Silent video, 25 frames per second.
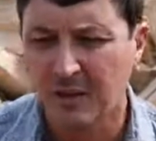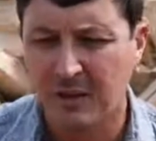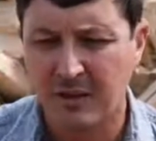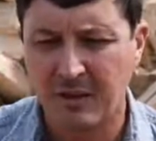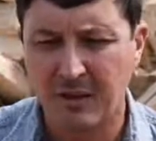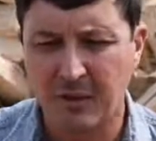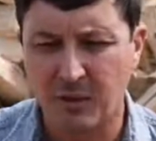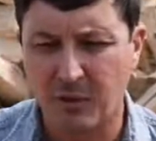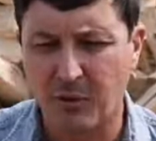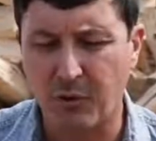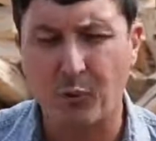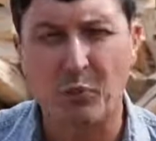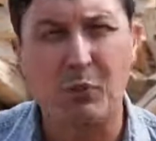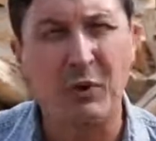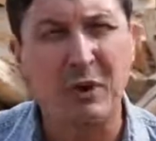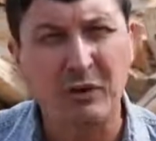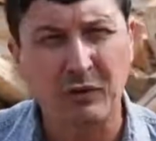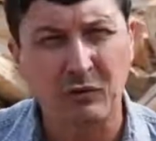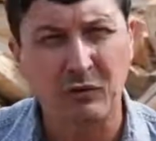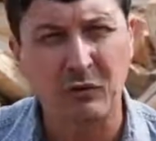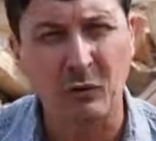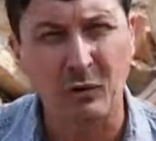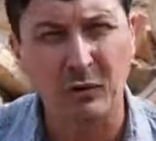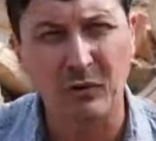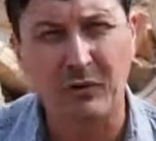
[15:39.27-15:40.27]
you know the
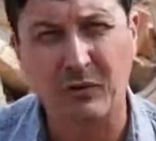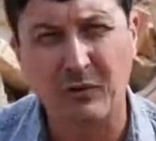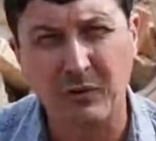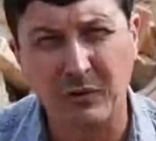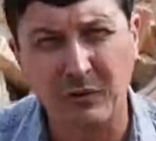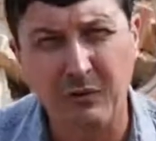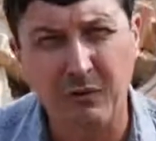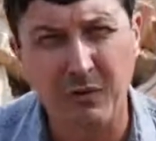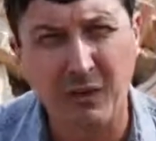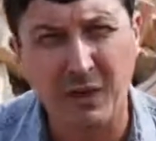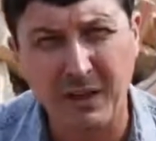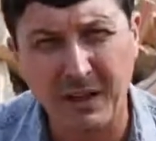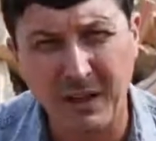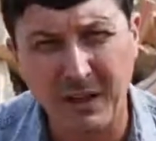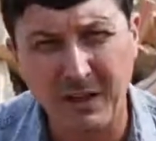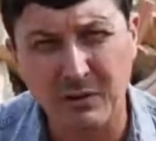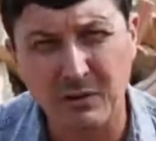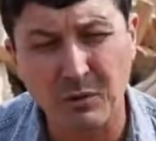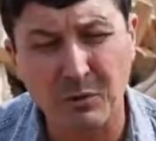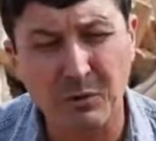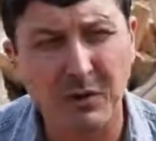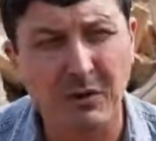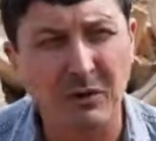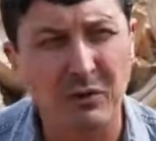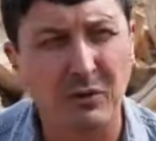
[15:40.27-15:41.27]
resources,
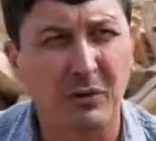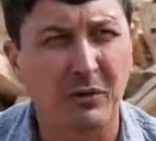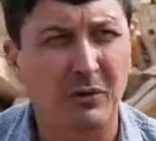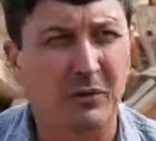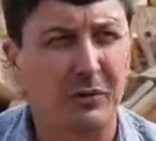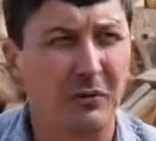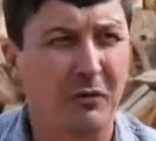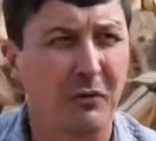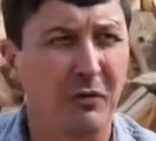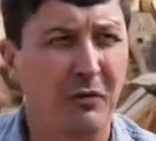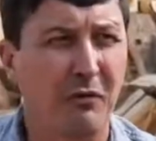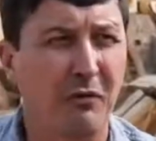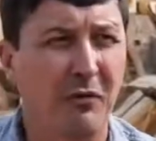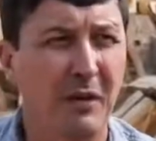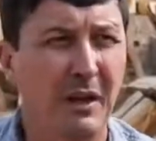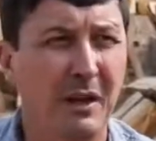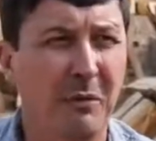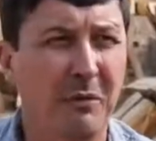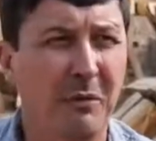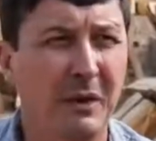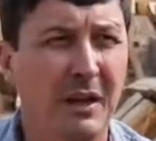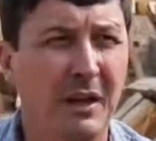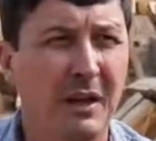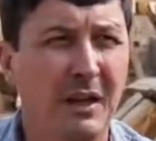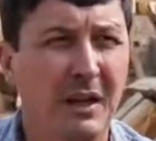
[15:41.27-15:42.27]
financial resources for the
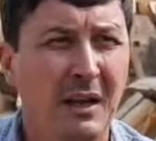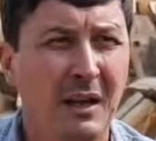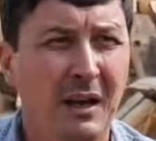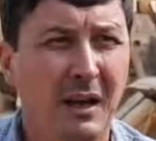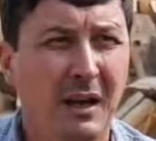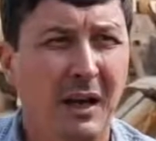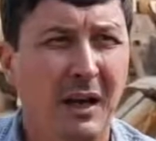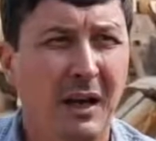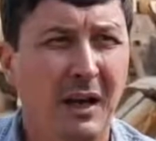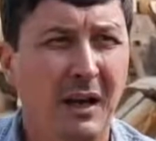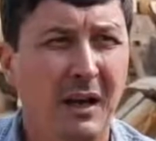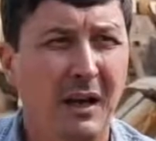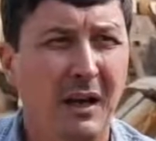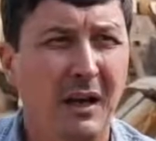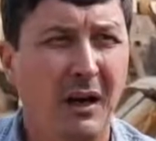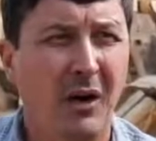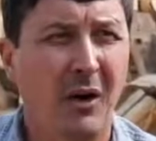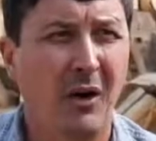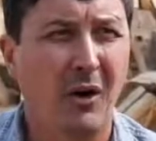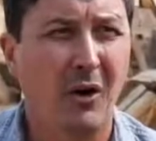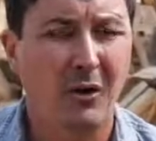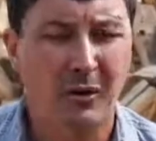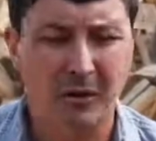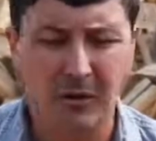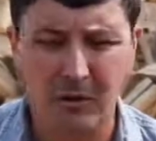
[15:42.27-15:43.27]
family,
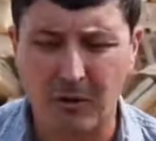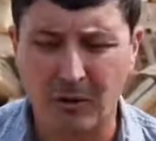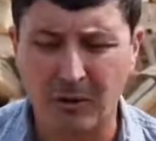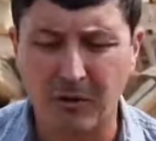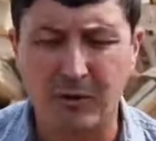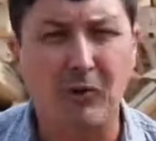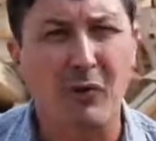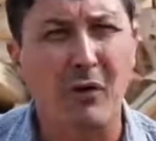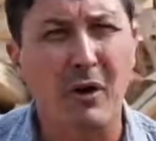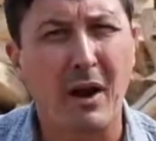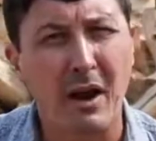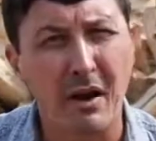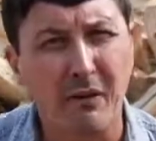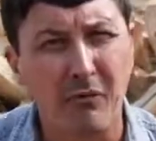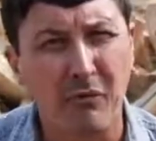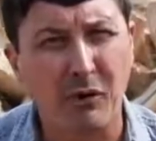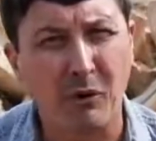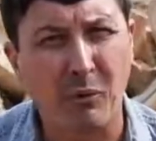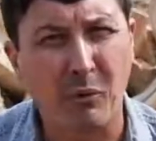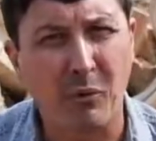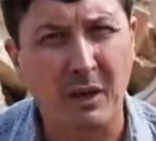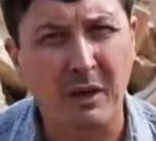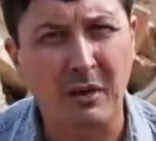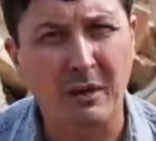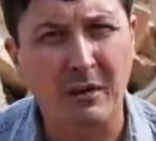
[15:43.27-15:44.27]
are for
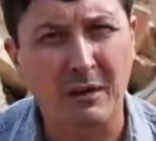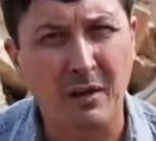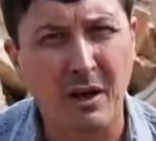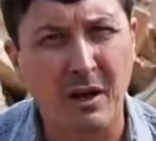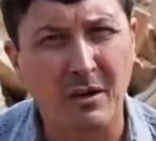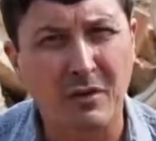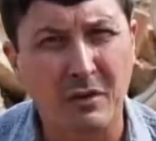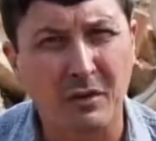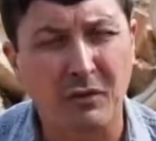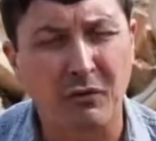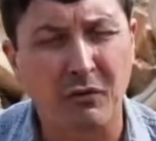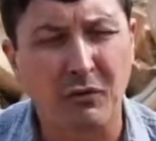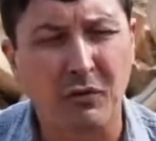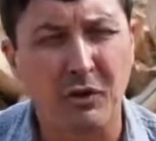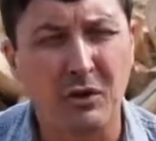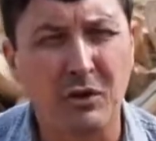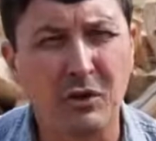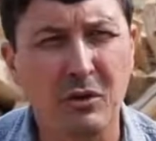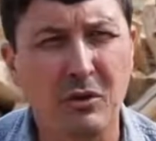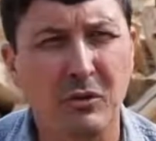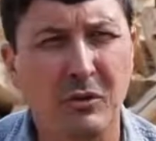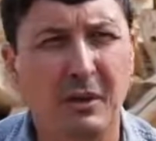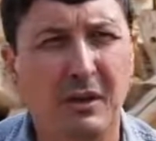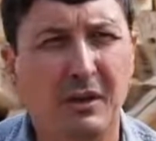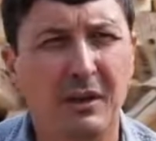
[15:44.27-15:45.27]
everyone, not just for
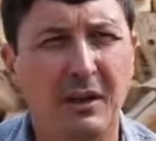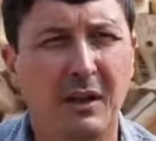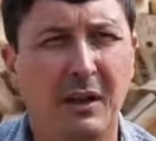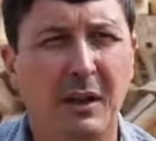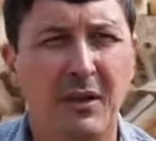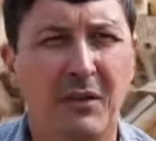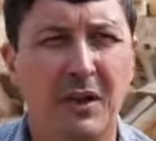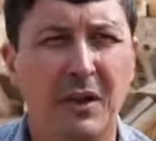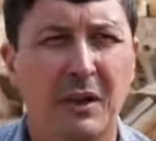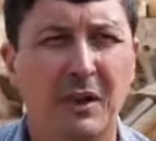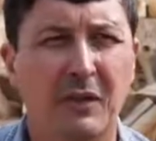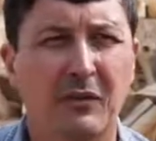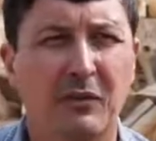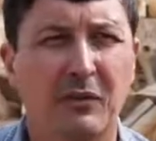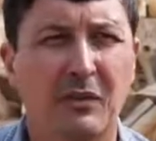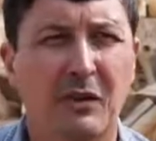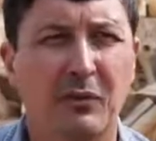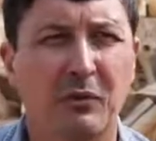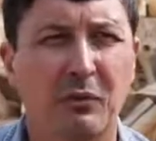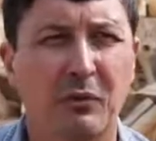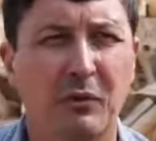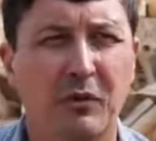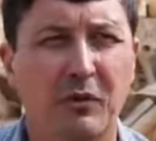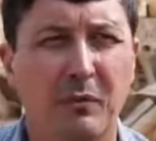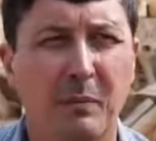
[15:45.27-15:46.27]
you. And I think it's
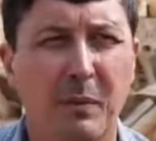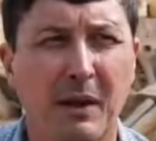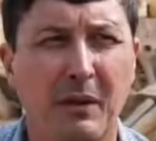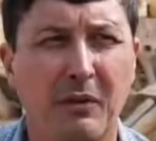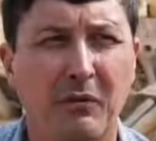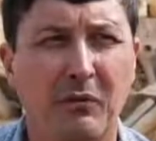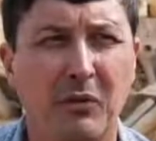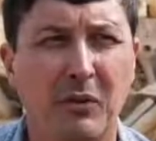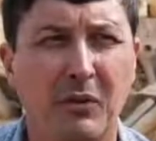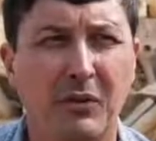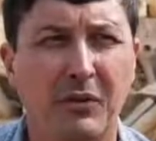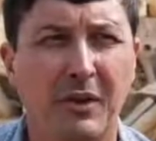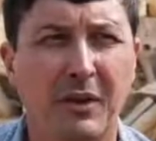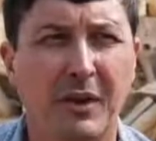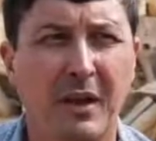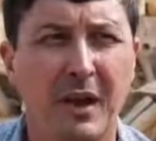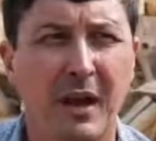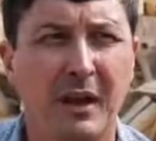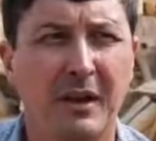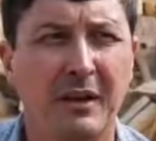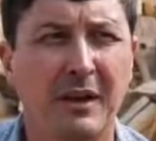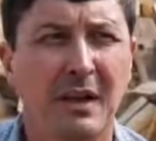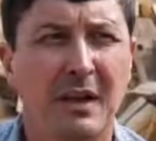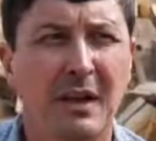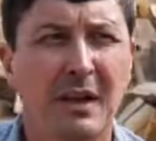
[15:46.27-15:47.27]
disrespectful to
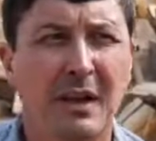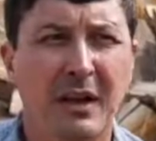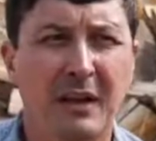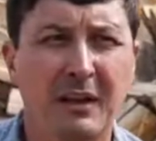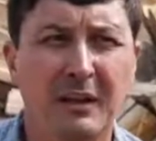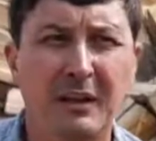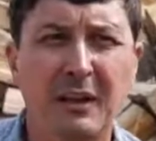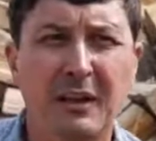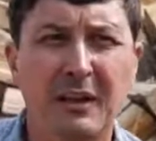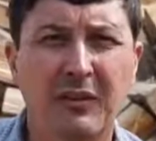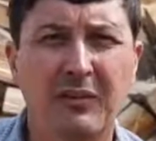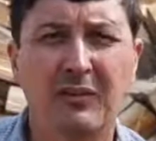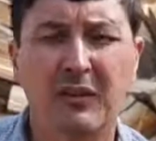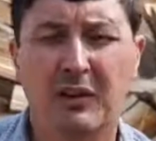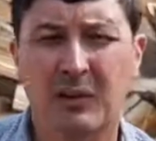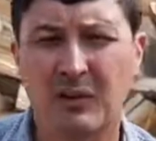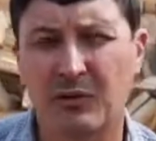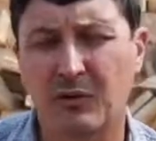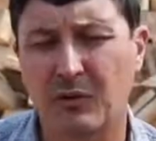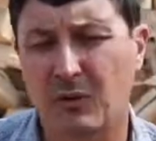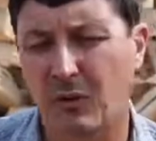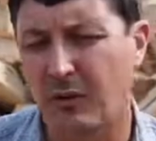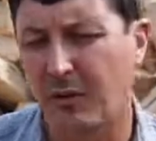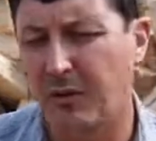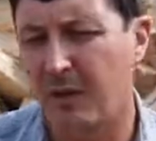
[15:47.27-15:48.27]
not at least
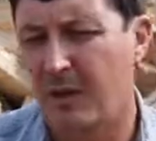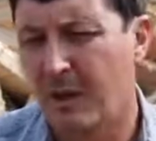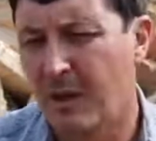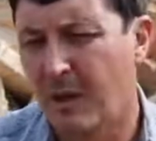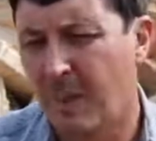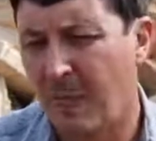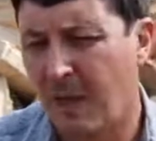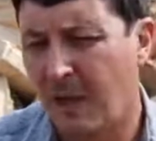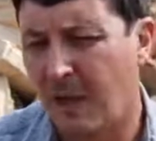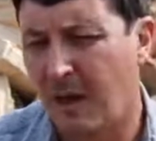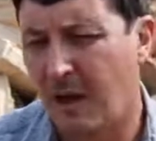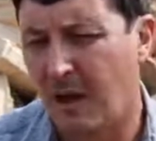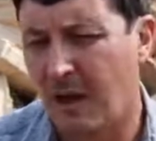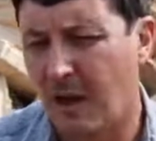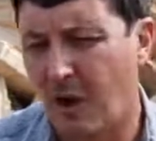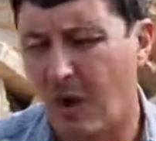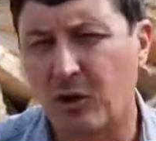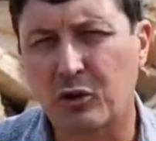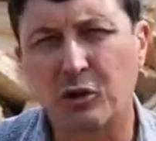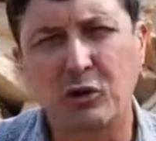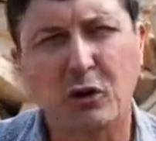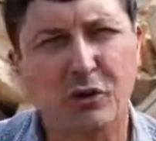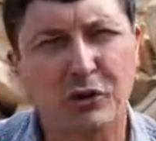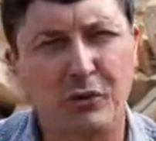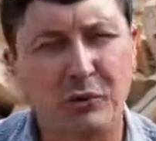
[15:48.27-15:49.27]
consult. I'll
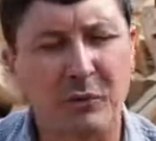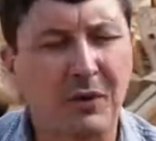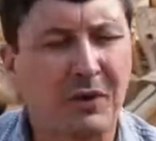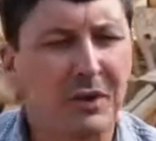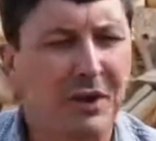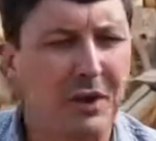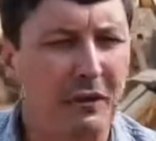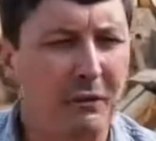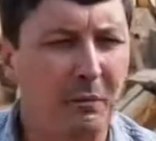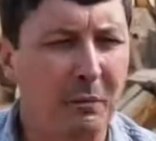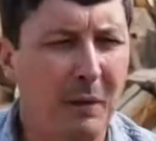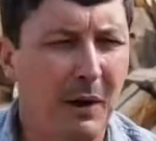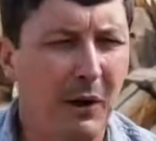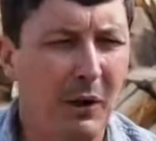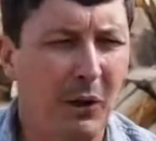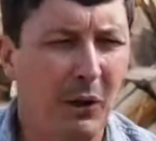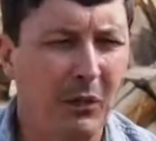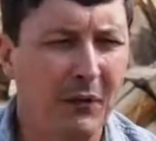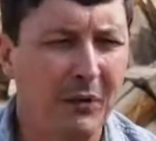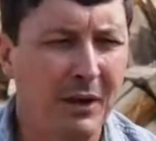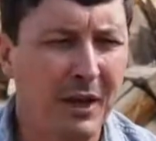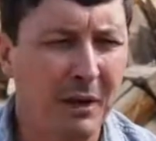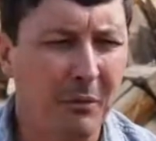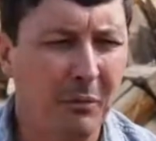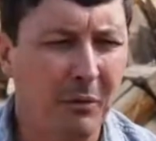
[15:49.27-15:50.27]
close with this. My
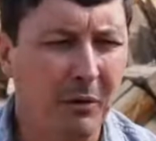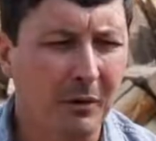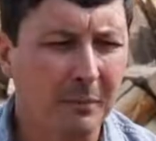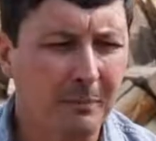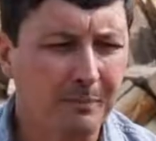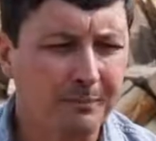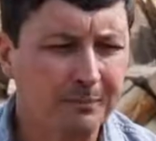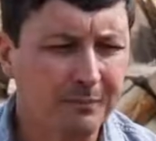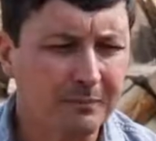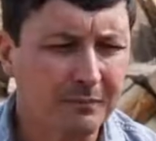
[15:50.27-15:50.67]
old neighbor,